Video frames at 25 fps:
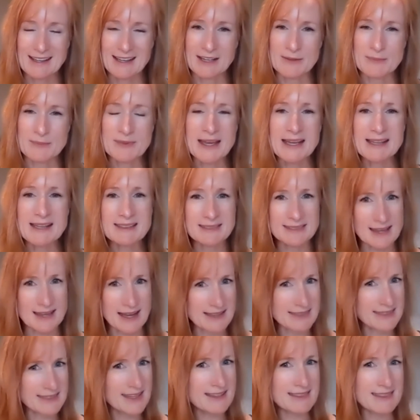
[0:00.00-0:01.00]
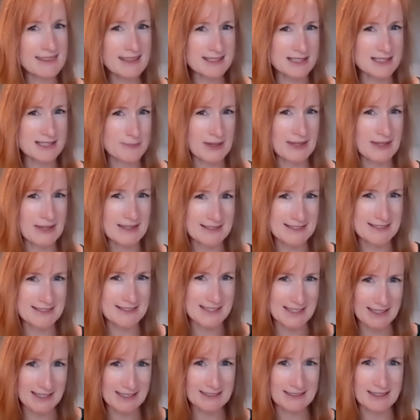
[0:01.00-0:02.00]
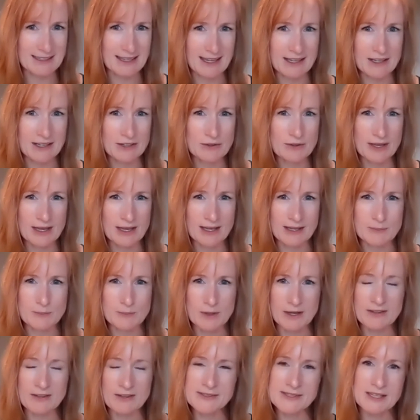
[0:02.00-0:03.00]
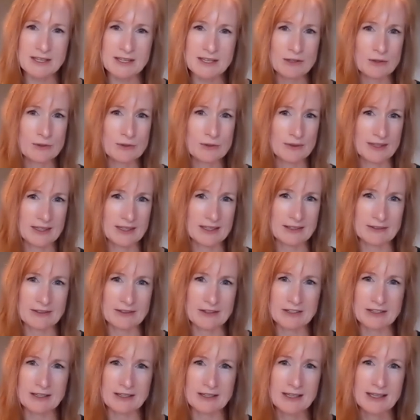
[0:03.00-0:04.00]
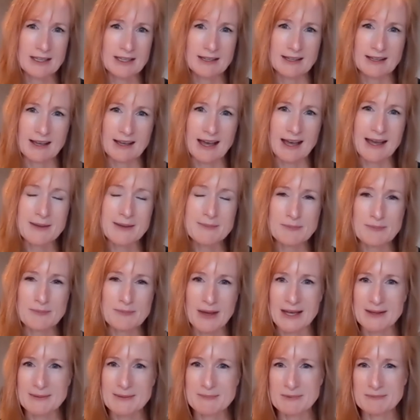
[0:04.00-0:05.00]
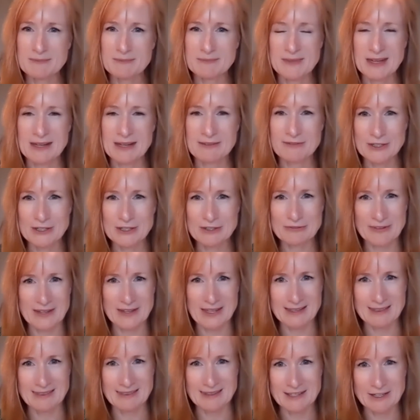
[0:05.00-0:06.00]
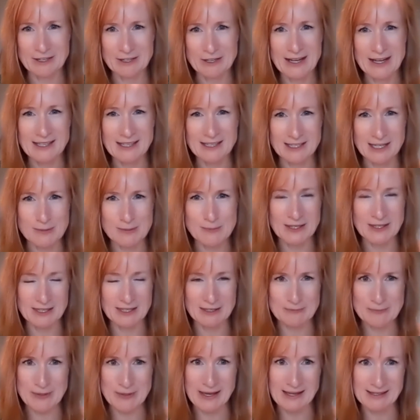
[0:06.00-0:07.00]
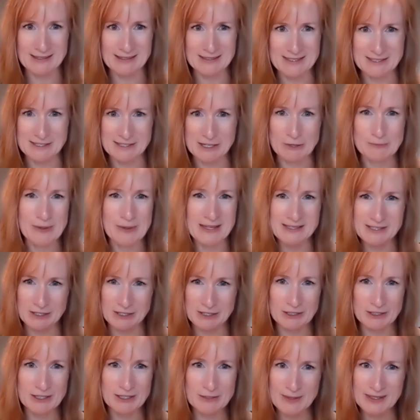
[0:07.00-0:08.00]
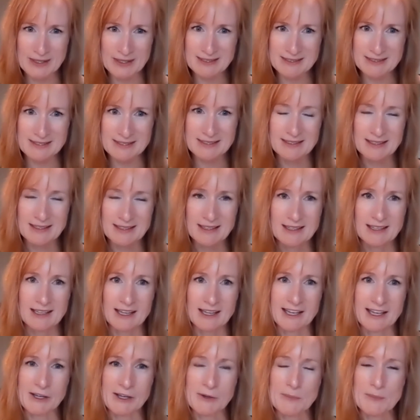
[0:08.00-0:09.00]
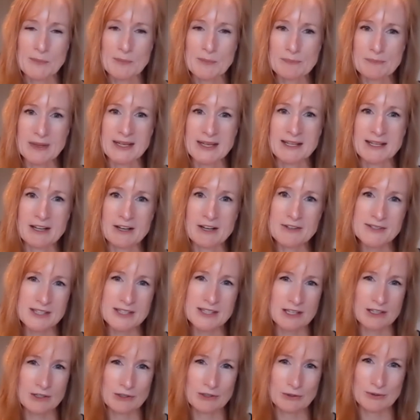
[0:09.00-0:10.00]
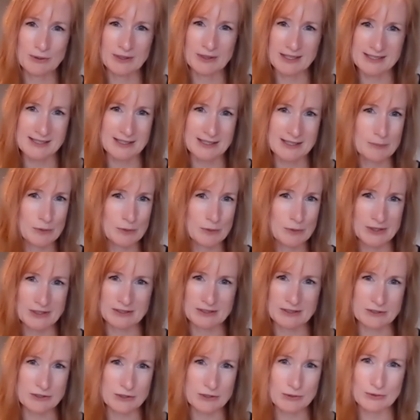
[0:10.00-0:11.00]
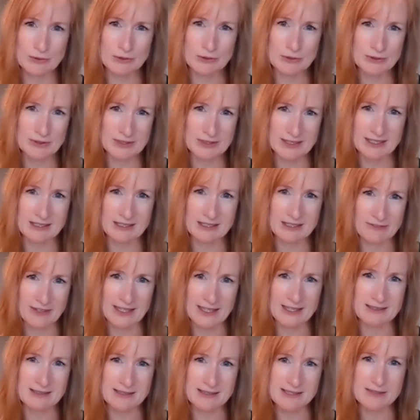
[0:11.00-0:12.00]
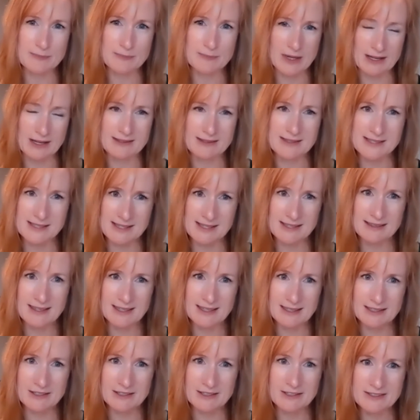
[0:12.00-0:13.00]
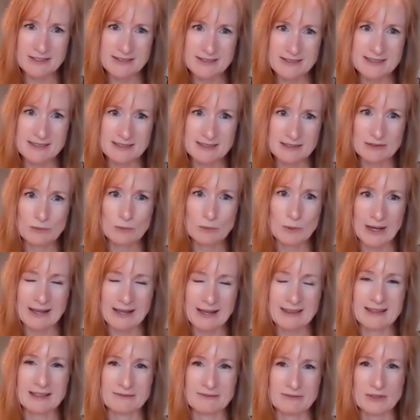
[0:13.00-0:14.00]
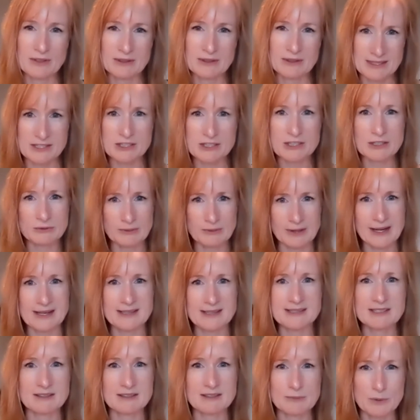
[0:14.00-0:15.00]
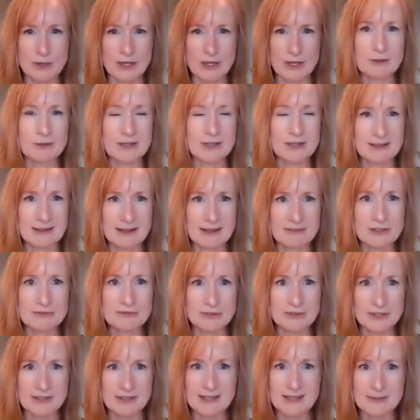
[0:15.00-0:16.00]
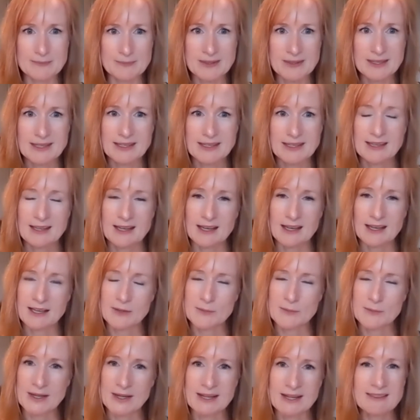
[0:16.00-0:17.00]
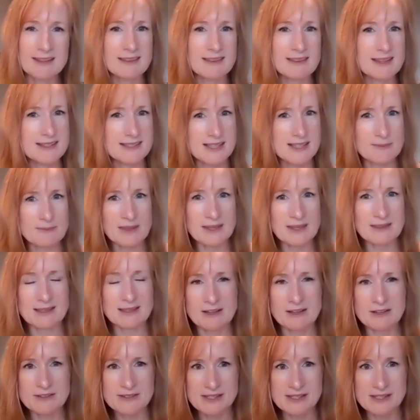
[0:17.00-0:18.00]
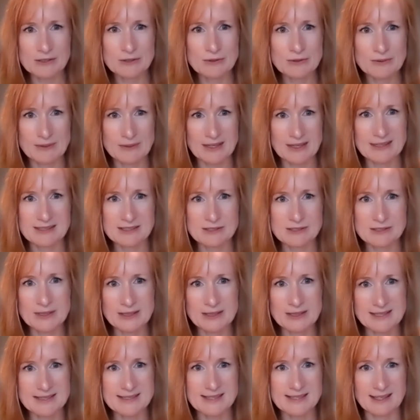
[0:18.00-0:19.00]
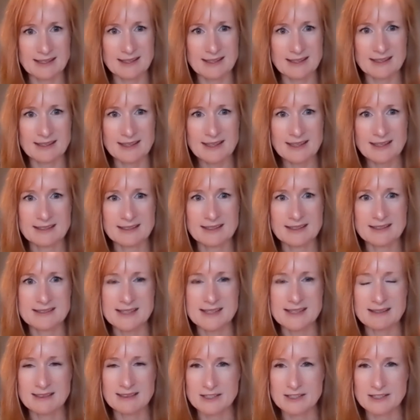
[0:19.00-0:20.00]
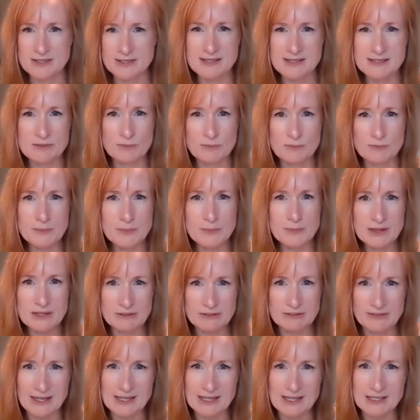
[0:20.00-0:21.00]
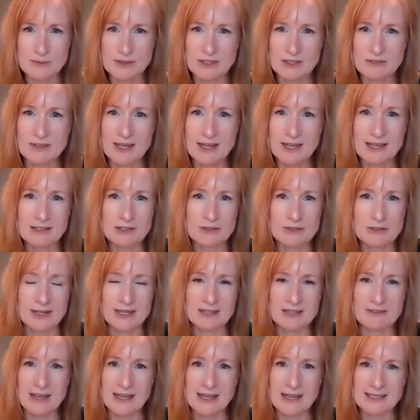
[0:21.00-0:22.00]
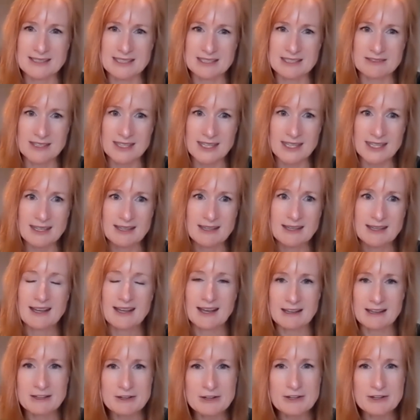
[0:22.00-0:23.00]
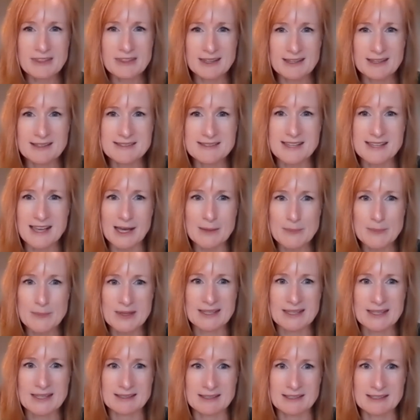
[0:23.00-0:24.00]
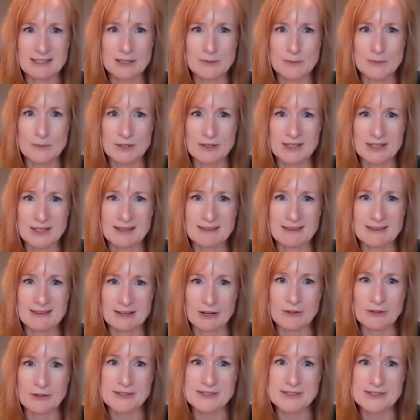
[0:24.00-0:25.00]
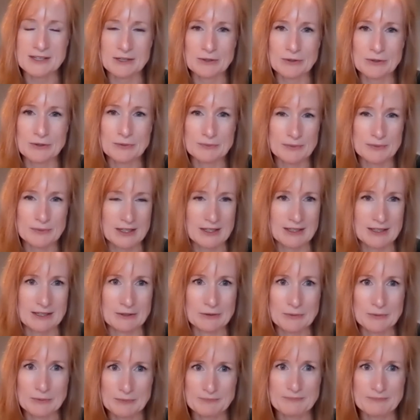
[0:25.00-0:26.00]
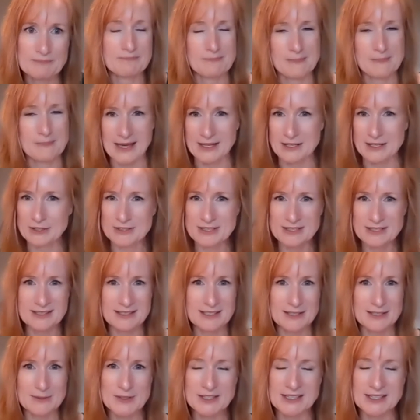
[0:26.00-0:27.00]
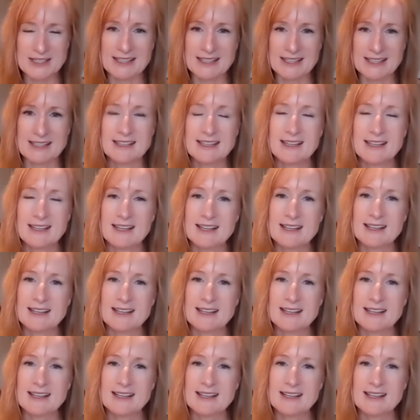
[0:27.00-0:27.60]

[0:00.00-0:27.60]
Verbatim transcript: Um, that I think that's being seen now. Um, also, you know, look, I'm I'm never a fan that our economic impact is our best argument, um, but it also is an important tool to convince policy leaders why the, this should rise to the priority level for them. Um, and I think that's something that also is really sinking in is that there's this ripple effect when you've got creative activity other things happen in a community that also, you know, matter to the community.